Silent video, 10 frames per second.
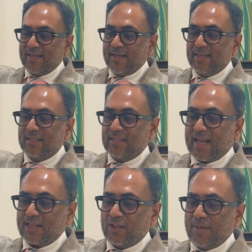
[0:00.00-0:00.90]
is
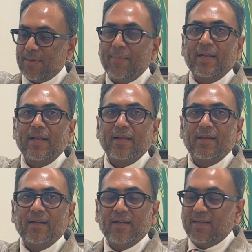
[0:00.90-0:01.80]
actually mimicking
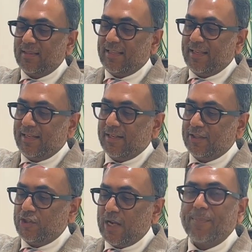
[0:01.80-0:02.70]
the
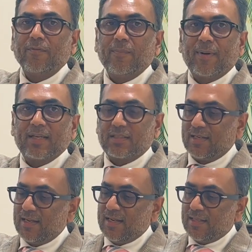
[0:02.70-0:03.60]
shape of the
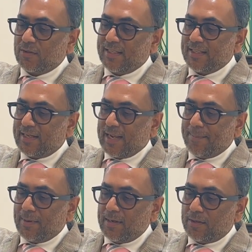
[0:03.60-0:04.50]
breast. So these are
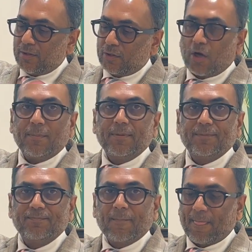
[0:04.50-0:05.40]
tapered to the top
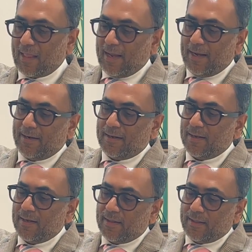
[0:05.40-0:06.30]
and
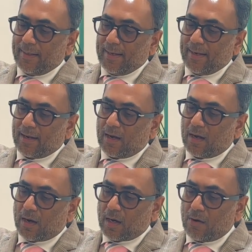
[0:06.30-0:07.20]
they
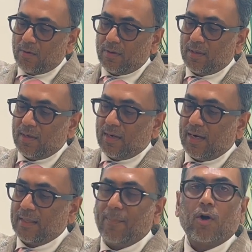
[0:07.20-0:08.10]
are round
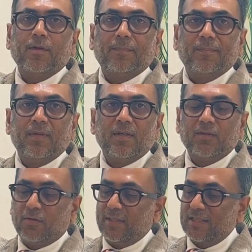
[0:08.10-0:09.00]
at the bottom.
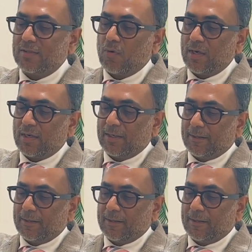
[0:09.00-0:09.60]
So this is what